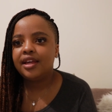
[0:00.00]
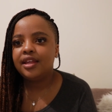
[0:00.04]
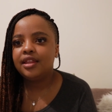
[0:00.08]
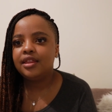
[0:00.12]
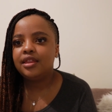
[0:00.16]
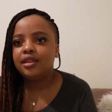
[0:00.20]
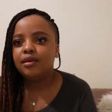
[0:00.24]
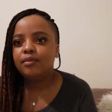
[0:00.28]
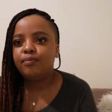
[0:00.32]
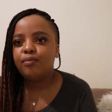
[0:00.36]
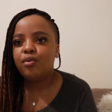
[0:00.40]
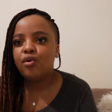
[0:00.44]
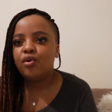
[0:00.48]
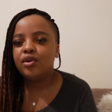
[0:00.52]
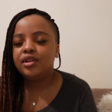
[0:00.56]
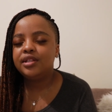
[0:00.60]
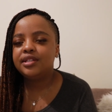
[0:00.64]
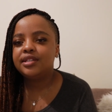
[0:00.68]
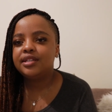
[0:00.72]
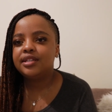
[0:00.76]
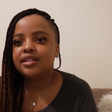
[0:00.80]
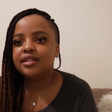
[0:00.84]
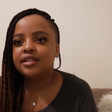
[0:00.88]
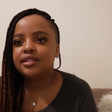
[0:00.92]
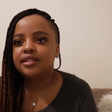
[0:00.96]
the
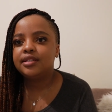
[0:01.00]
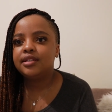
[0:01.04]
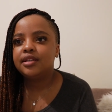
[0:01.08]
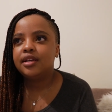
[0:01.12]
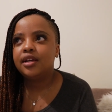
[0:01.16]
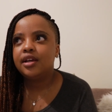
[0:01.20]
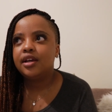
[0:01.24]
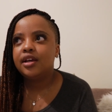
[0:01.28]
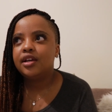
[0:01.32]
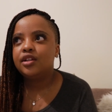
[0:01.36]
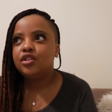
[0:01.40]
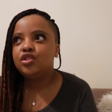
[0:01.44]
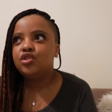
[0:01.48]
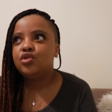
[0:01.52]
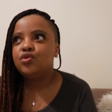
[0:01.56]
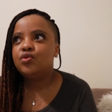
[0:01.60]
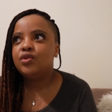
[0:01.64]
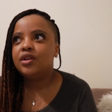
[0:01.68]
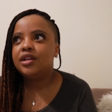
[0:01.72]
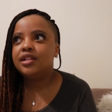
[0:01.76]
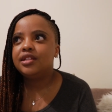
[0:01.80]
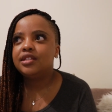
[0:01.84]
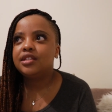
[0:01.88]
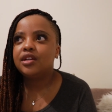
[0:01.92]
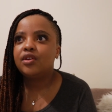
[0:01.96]
point is to
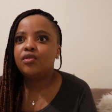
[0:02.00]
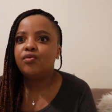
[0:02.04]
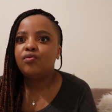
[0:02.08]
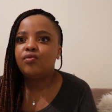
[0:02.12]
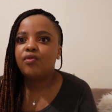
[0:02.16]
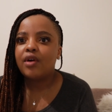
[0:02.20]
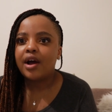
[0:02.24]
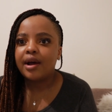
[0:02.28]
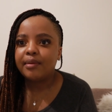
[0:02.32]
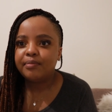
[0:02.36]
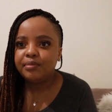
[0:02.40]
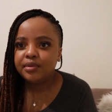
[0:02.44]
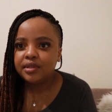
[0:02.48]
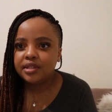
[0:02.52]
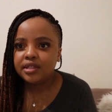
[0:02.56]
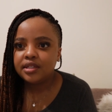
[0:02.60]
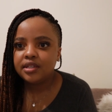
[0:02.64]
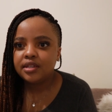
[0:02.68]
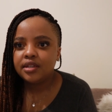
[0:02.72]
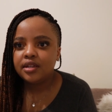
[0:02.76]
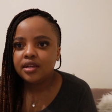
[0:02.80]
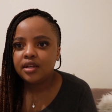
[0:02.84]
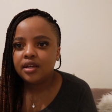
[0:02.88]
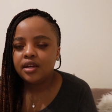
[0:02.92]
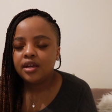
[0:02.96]
interrupt
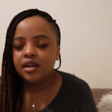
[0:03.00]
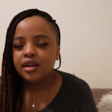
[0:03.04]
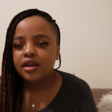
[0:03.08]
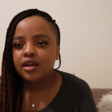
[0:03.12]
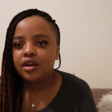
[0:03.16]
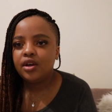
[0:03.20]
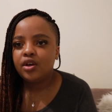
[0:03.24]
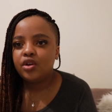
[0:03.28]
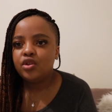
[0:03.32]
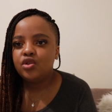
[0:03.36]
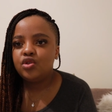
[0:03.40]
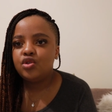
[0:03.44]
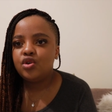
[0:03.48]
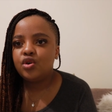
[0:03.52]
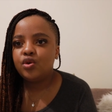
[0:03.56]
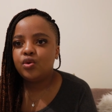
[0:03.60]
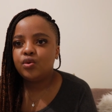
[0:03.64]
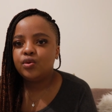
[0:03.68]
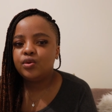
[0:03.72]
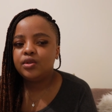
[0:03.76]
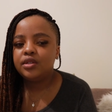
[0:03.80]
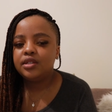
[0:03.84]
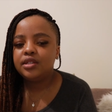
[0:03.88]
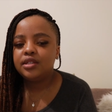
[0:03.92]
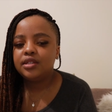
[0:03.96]

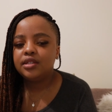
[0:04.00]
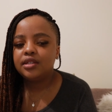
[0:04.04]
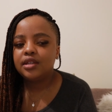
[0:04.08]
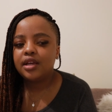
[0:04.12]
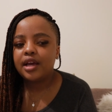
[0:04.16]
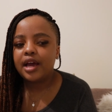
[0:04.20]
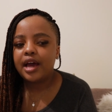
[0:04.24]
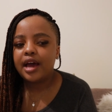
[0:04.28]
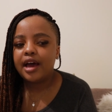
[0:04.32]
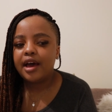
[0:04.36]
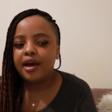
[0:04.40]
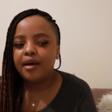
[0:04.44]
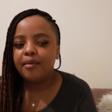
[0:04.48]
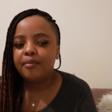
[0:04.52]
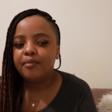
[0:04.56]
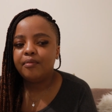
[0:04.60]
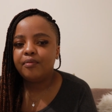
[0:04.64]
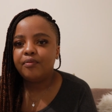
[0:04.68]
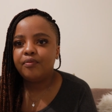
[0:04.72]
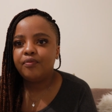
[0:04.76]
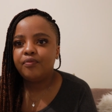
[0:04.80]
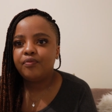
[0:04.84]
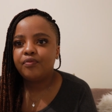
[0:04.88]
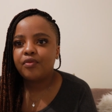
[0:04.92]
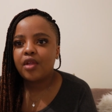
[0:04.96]
those um,
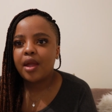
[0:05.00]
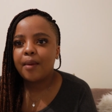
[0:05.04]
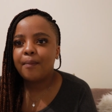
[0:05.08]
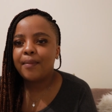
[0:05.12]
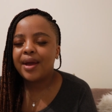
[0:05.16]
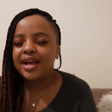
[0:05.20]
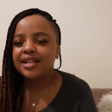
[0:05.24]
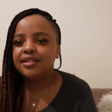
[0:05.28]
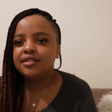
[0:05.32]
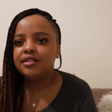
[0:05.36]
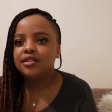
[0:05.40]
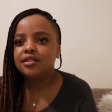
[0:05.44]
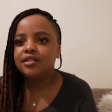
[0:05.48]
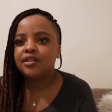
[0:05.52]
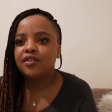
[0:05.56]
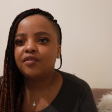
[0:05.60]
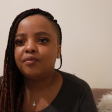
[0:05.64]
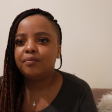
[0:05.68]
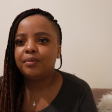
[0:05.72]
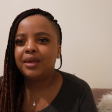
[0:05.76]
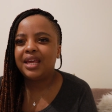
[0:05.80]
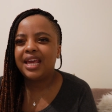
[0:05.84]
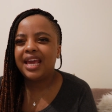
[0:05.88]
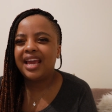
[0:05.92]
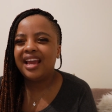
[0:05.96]
patterns of
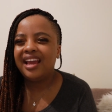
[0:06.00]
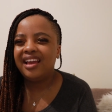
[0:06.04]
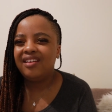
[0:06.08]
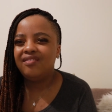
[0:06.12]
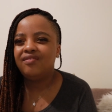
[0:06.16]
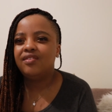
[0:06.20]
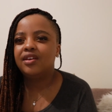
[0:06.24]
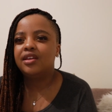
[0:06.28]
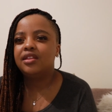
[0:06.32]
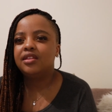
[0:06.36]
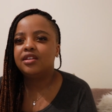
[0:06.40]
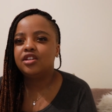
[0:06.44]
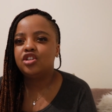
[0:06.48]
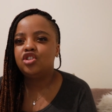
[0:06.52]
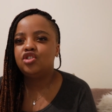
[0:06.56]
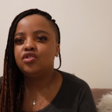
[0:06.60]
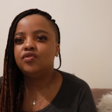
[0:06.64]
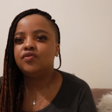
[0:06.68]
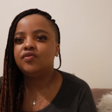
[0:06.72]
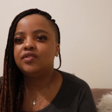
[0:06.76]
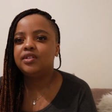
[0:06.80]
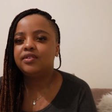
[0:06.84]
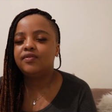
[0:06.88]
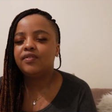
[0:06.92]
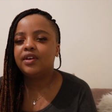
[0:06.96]
behavior that
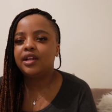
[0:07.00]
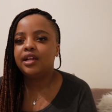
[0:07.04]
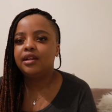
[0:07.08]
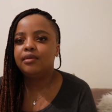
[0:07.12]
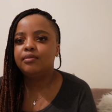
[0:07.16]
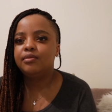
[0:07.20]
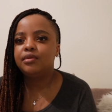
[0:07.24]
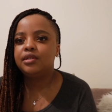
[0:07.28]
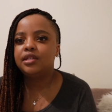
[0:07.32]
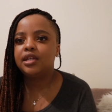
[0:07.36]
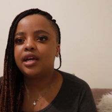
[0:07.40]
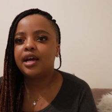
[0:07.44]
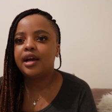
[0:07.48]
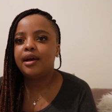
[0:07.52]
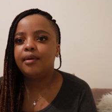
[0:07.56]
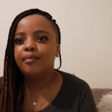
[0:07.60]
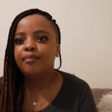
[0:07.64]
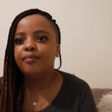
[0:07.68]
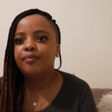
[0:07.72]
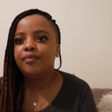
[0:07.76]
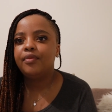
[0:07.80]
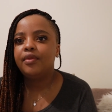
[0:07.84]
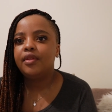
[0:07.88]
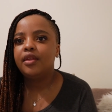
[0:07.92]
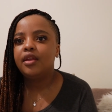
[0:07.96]
you've developed. Um,
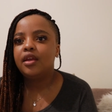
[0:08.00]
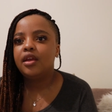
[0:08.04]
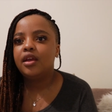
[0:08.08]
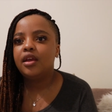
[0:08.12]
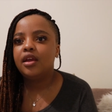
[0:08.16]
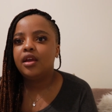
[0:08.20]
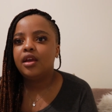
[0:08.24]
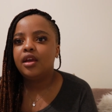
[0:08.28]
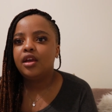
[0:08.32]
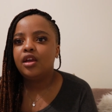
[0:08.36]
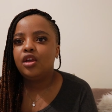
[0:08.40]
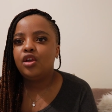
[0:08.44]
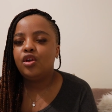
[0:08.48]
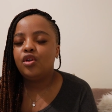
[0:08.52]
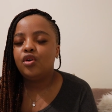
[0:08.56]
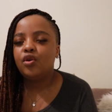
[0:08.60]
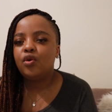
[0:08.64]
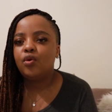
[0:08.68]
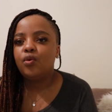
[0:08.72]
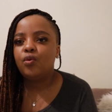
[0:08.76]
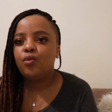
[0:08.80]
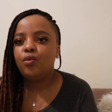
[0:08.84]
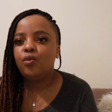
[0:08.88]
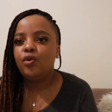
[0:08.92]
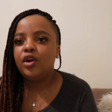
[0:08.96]
you
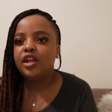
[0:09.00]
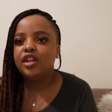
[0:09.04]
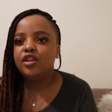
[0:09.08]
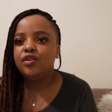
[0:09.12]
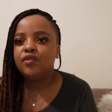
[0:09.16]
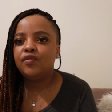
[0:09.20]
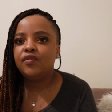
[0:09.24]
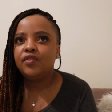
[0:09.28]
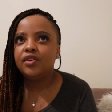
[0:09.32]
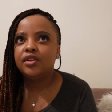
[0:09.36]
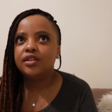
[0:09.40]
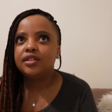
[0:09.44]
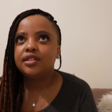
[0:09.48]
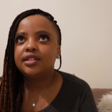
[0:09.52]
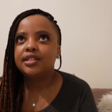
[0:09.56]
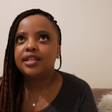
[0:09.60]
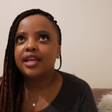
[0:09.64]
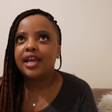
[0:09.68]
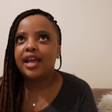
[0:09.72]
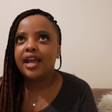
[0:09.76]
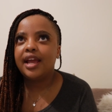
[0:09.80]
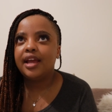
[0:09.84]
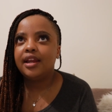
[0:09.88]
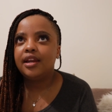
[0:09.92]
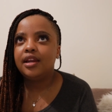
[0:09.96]
know, when you feel
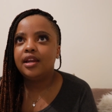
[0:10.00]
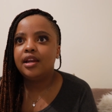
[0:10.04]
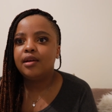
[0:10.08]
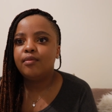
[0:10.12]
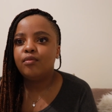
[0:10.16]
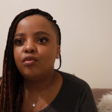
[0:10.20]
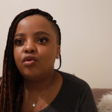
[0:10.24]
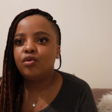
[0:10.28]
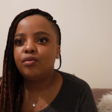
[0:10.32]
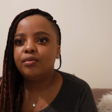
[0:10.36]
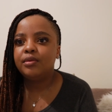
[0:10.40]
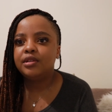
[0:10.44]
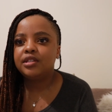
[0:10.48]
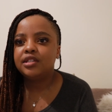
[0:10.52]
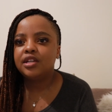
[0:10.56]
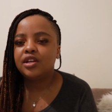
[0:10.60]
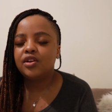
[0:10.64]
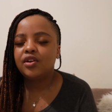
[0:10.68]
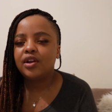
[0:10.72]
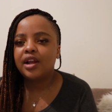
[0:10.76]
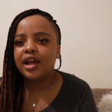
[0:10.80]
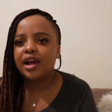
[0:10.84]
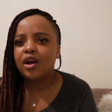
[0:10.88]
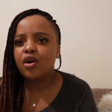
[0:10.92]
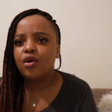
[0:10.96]
scared in a moment and
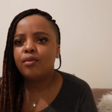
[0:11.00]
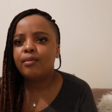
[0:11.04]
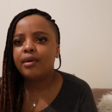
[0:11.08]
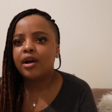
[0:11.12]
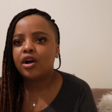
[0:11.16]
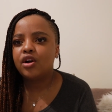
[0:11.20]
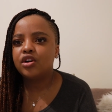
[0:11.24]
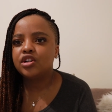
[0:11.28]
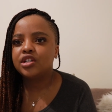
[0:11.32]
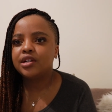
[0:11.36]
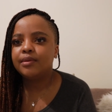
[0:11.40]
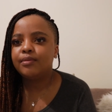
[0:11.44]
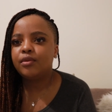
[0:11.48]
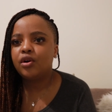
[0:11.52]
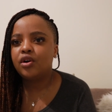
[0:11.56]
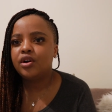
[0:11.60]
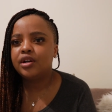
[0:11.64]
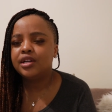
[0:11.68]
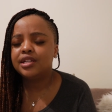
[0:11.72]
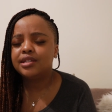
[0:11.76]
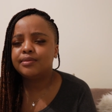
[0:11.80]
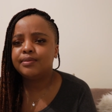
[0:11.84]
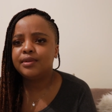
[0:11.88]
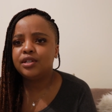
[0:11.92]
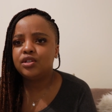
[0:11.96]
you're like, oh my gosh, I'm not going
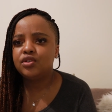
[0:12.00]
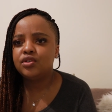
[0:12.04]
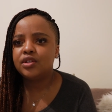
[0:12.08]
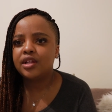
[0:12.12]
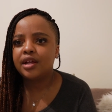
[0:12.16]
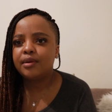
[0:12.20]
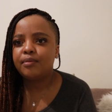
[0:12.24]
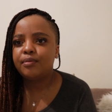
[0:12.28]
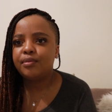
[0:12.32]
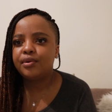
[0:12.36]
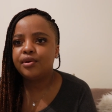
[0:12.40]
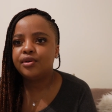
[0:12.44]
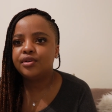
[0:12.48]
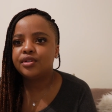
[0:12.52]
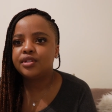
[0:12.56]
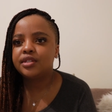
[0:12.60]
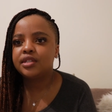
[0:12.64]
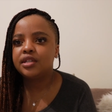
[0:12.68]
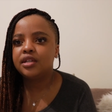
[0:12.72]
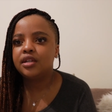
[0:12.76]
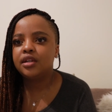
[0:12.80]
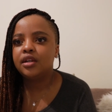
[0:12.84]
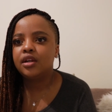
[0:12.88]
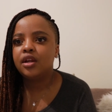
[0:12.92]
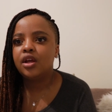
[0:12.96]
to speak to that
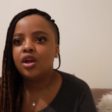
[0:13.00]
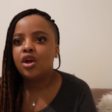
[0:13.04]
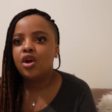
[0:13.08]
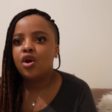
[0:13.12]
person,